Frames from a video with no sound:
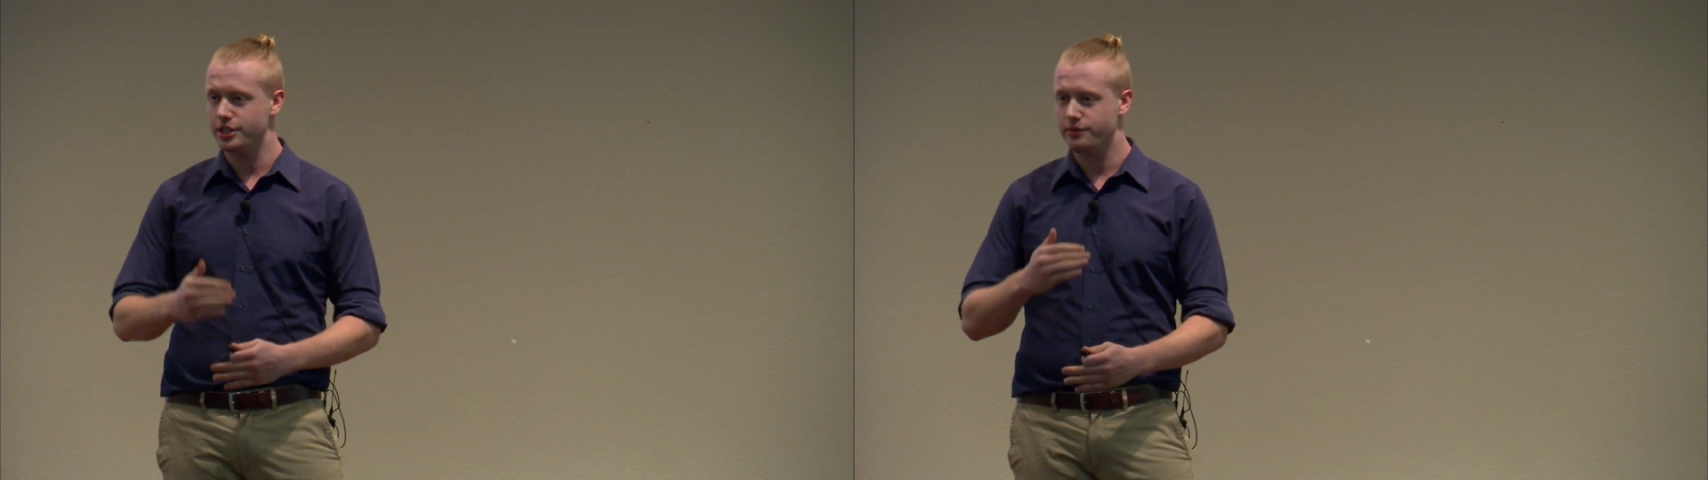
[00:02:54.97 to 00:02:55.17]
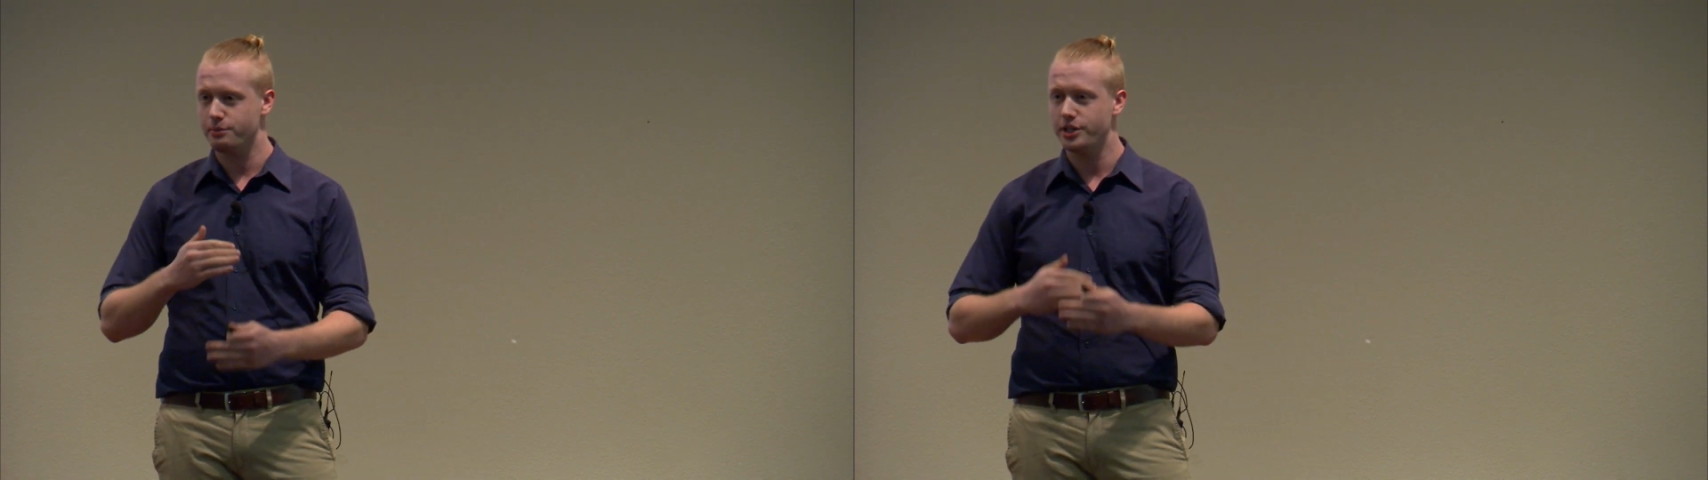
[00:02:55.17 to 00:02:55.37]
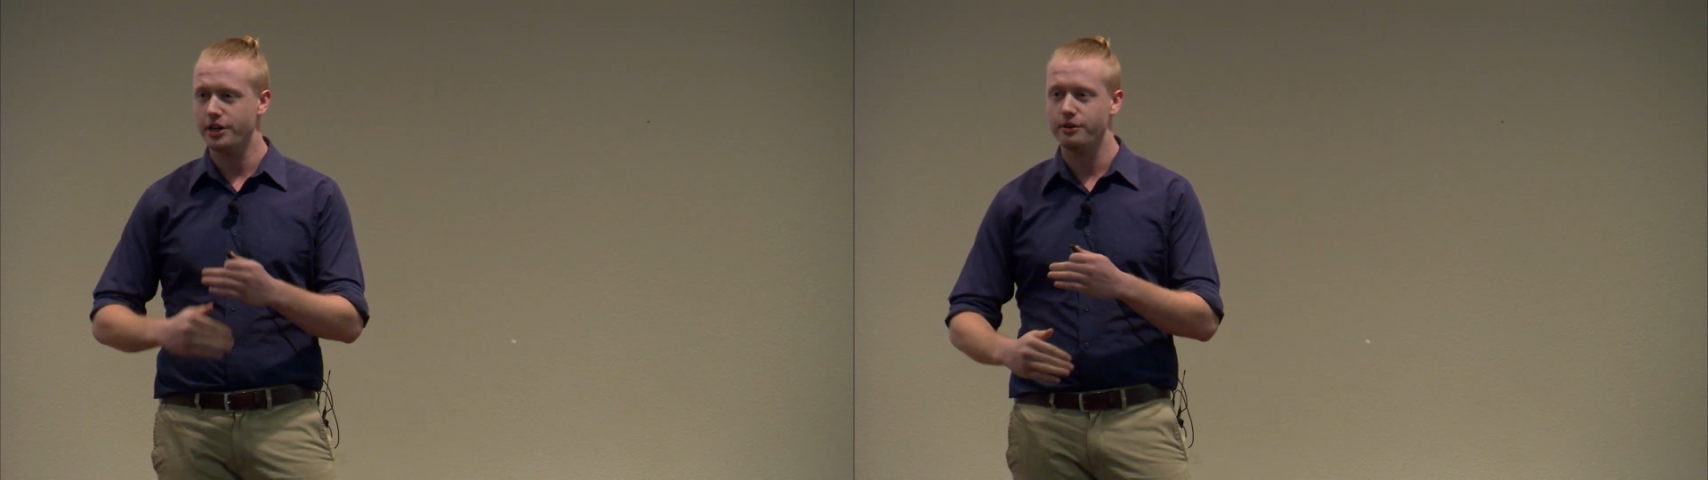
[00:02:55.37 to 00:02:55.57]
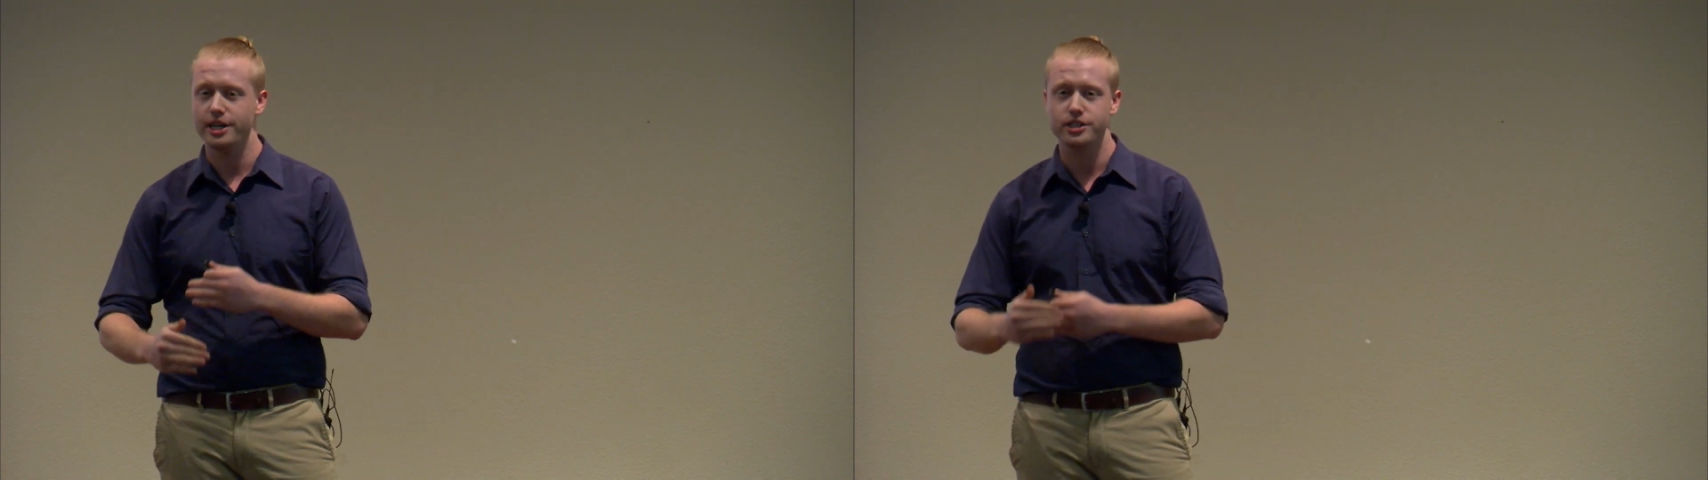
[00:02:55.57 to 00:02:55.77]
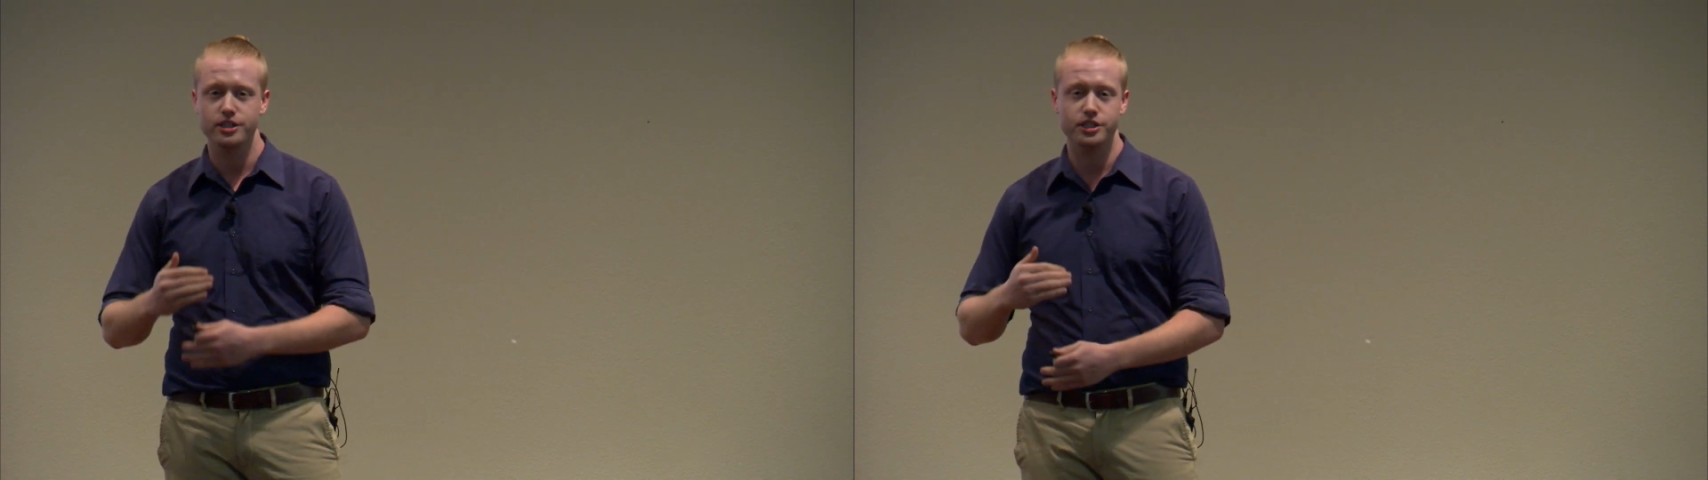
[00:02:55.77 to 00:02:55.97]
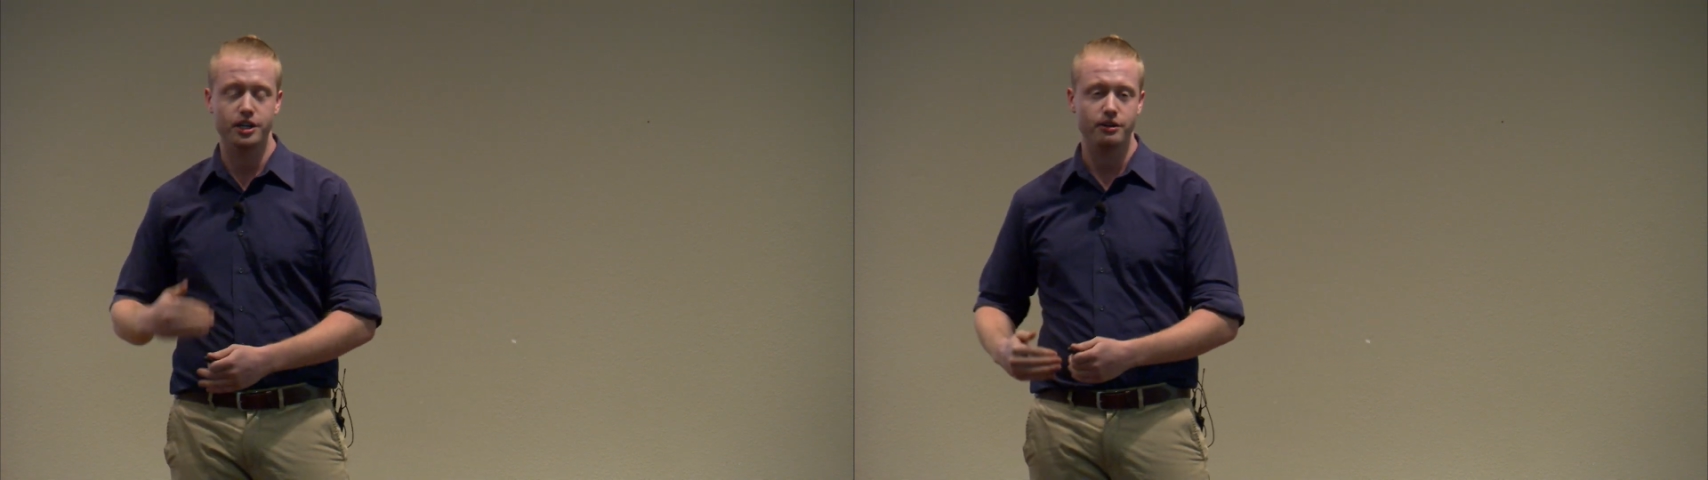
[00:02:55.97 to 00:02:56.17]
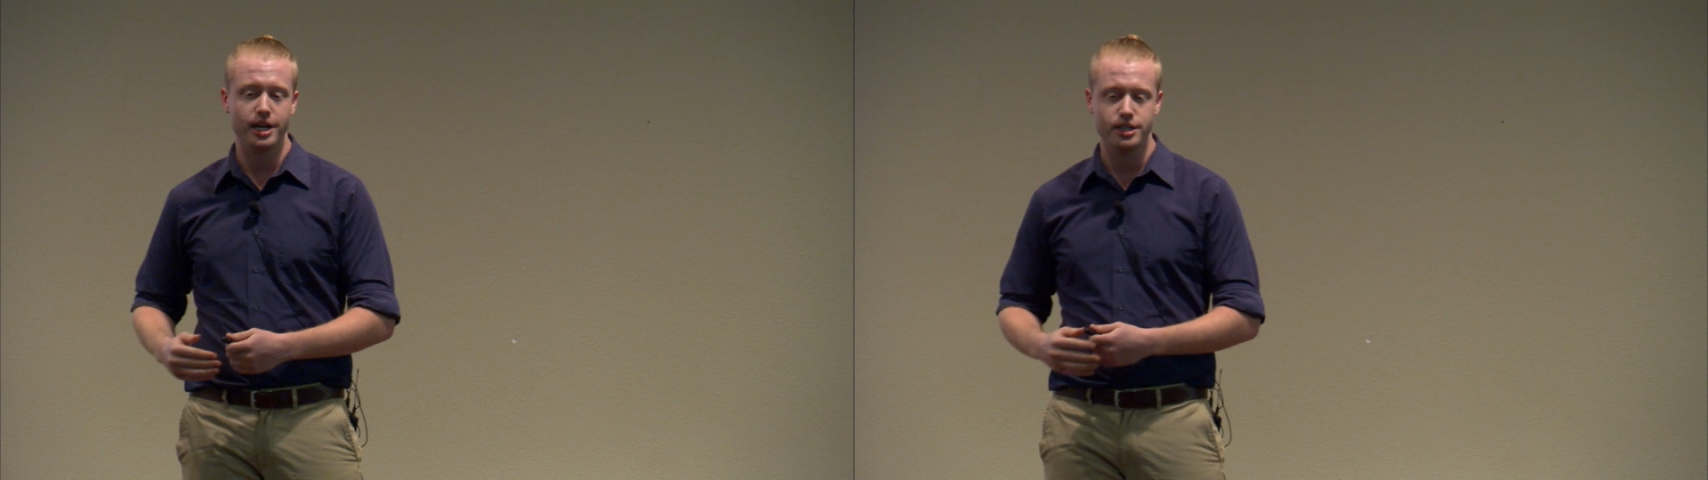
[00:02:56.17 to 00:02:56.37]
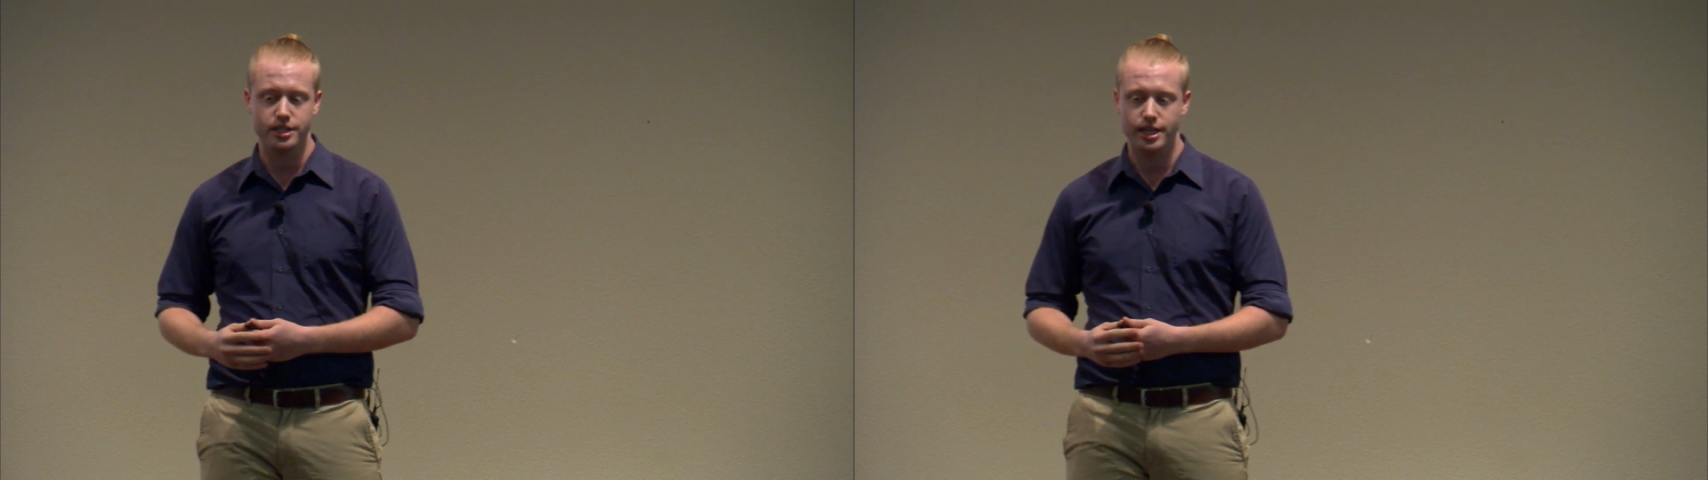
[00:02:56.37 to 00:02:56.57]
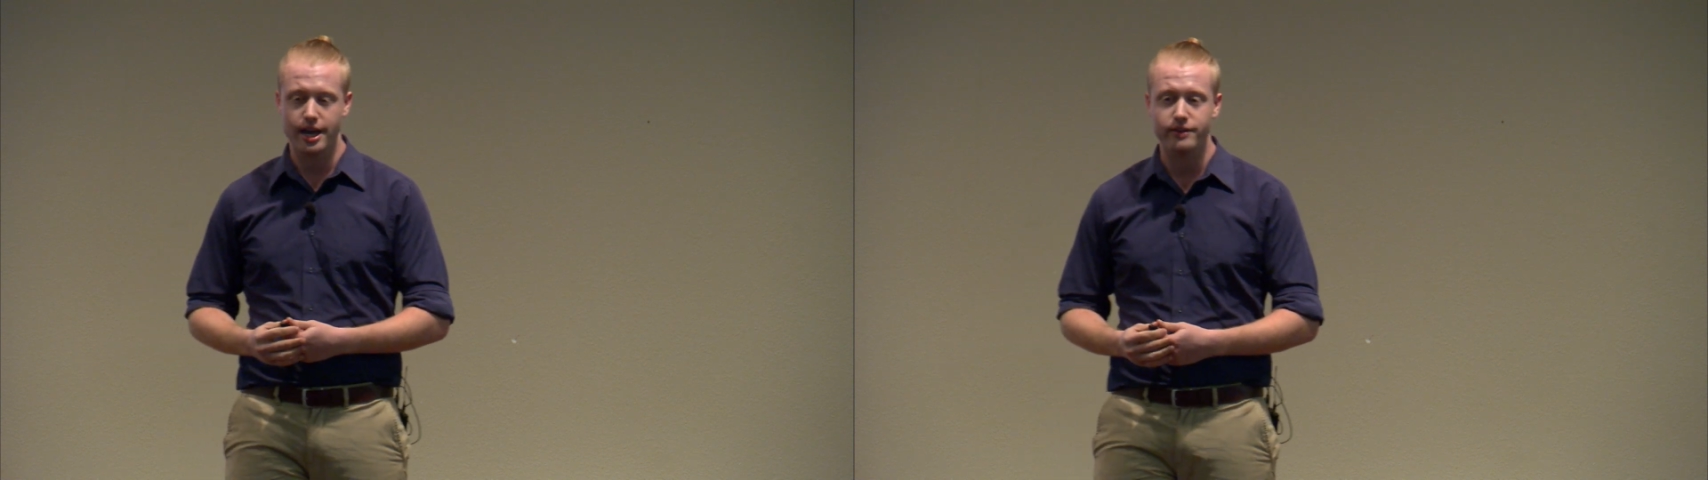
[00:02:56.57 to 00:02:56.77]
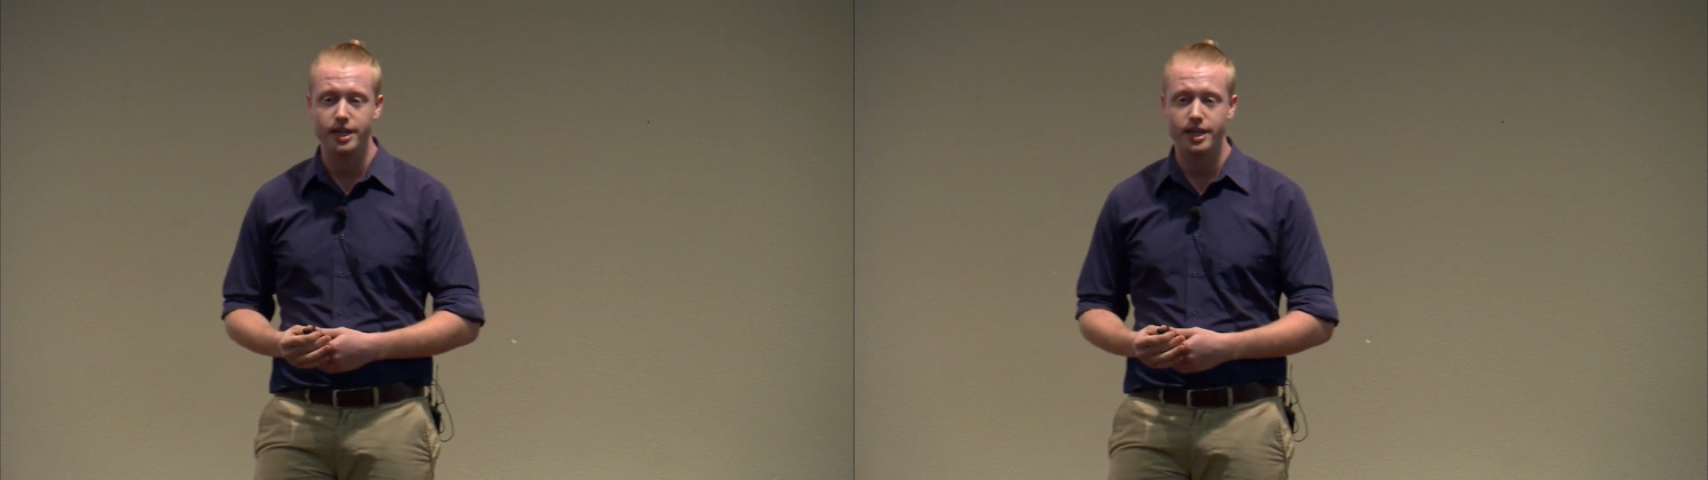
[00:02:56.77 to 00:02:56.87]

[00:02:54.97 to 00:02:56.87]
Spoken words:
from generation to generation have an